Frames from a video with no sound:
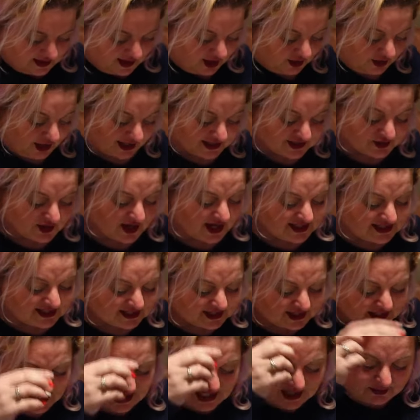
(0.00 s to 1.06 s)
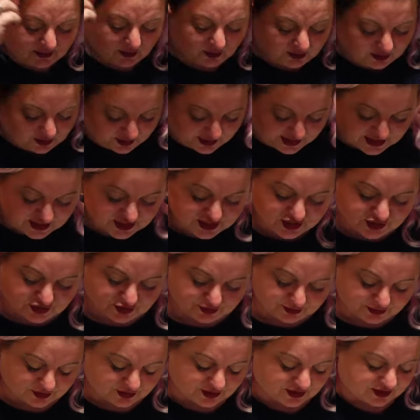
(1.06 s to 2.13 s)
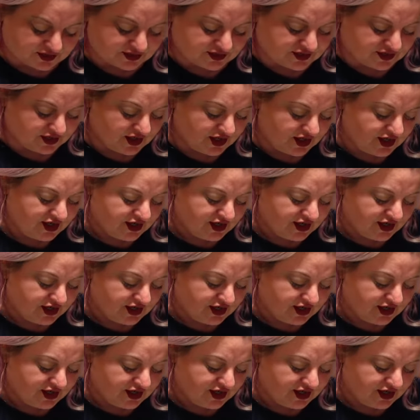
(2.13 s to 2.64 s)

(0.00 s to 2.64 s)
Okay, so I did end up ordering two books.